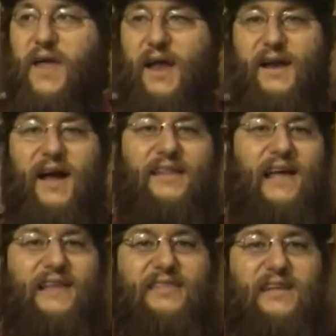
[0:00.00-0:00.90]
And I
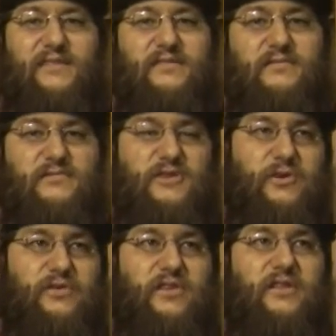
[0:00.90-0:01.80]
like that
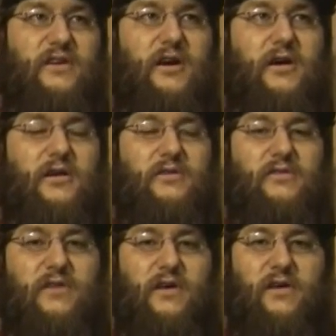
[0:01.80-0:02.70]
using the
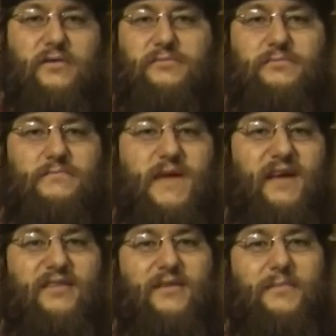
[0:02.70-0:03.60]
cards to
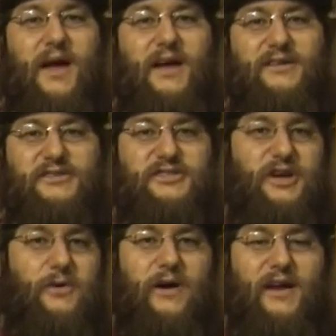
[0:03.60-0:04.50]
mix and match
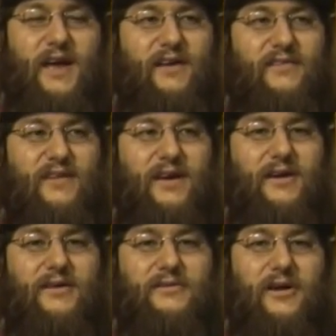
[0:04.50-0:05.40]
Showa and
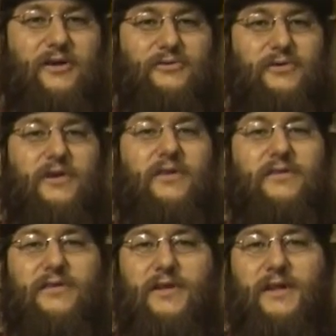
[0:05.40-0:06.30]
Heisei
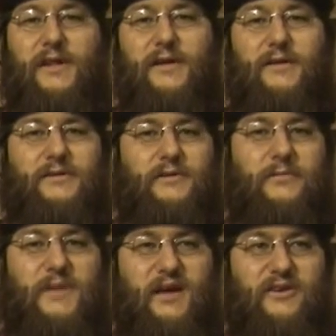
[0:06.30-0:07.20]
Ultras
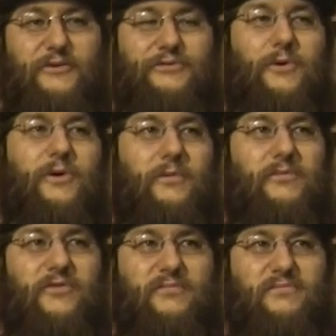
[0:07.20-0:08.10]
to make new
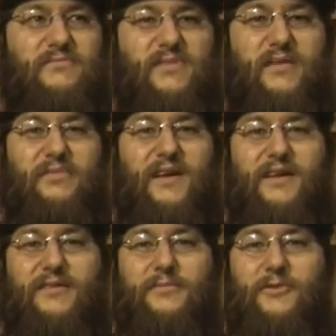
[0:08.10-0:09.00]
forms seems
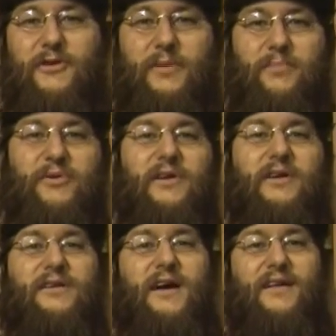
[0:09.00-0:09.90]
like it's going to be a pretty
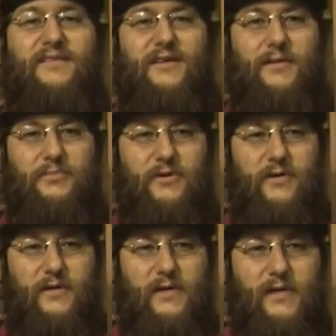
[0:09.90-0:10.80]
good concept.